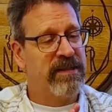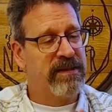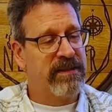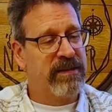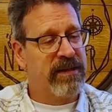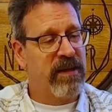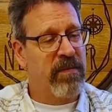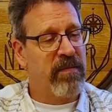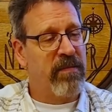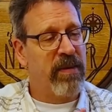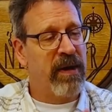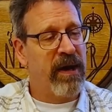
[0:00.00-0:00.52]

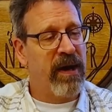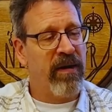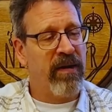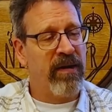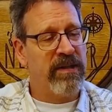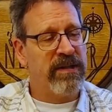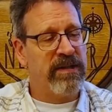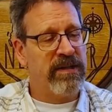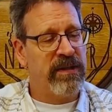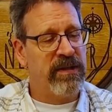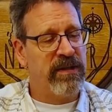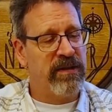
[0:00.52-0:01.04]
Compare
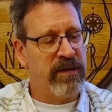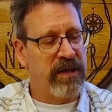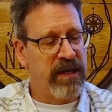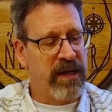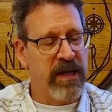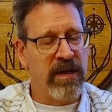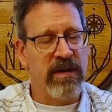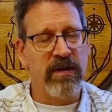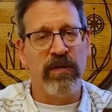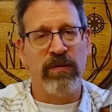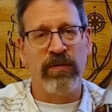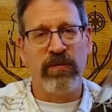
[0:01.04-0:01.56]
it to
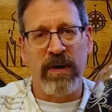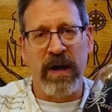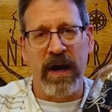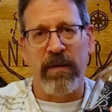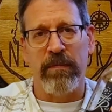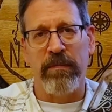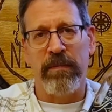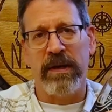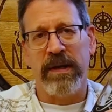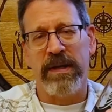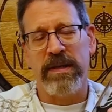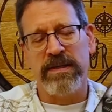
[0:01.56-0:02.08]
Eagle Rare,
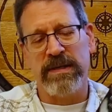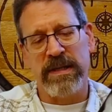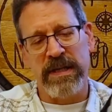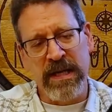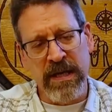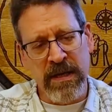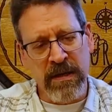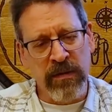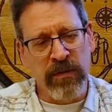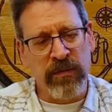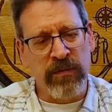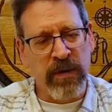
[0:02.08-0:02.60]
because
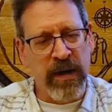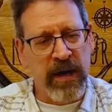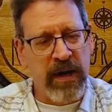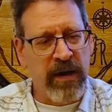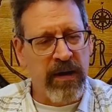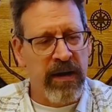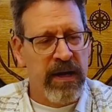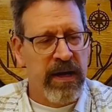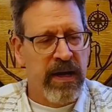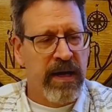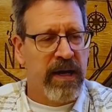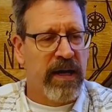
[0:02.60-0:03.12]
Eagle
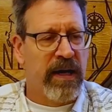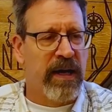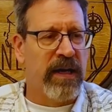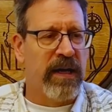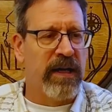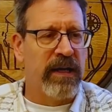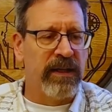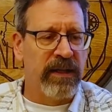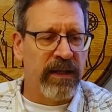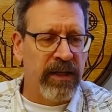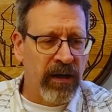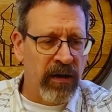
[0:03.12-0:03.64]
Rare,
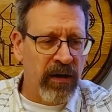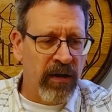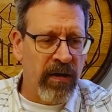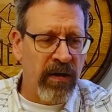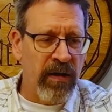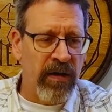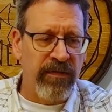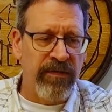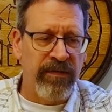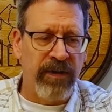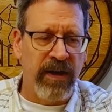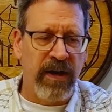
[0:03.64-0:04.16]
a little
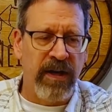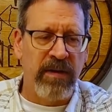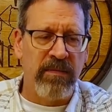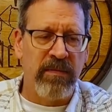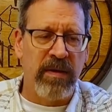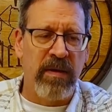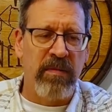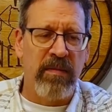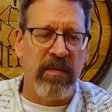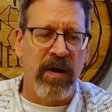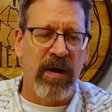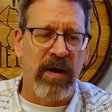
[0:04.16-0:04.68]
harder to find in
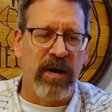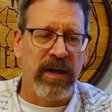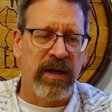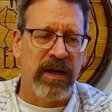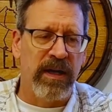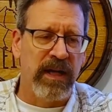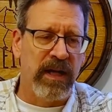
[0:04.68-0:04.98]
my market.